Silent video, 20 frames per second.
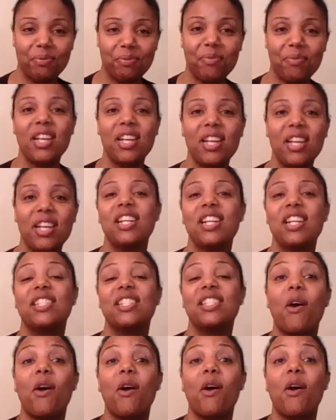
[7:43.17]
So I
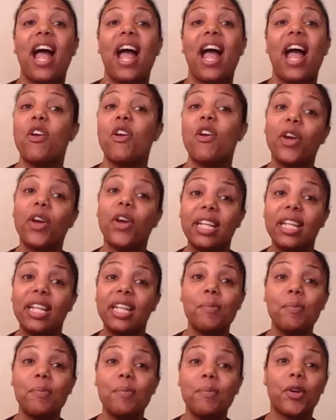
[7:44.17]
have an early
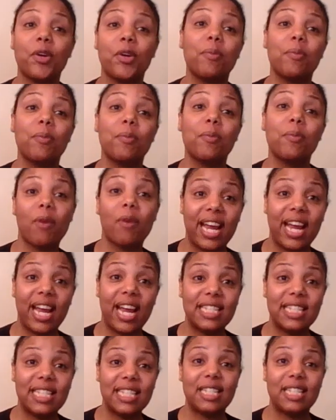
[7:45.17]
bird prize, a
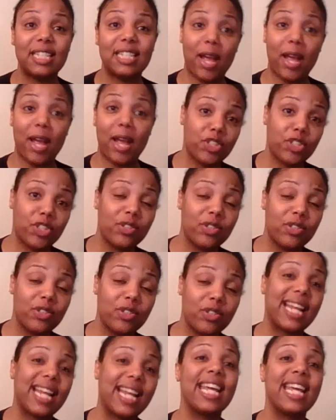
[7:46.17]
special that
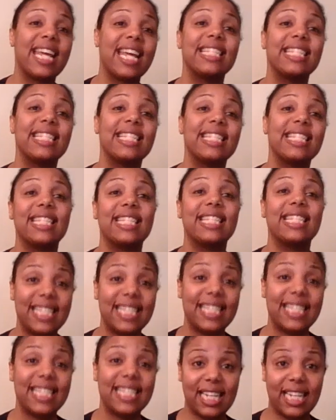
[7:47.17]
ends this
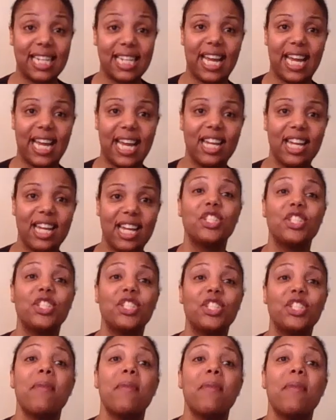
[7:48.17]
Sunday. So make sure
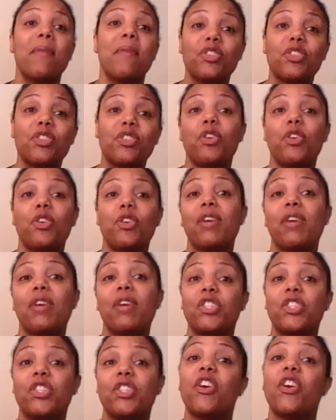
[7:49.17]
that you register
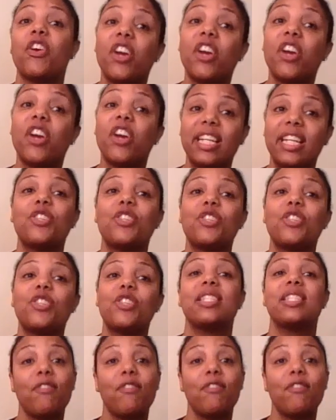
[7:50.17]
early to save your
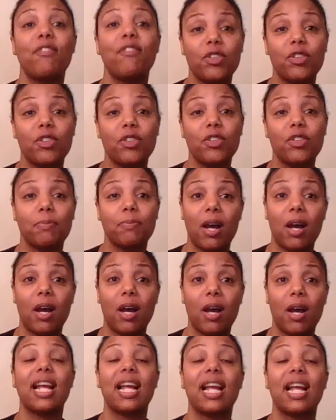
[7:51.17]
spot
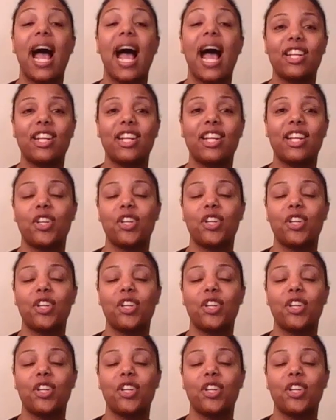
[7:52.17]
at a great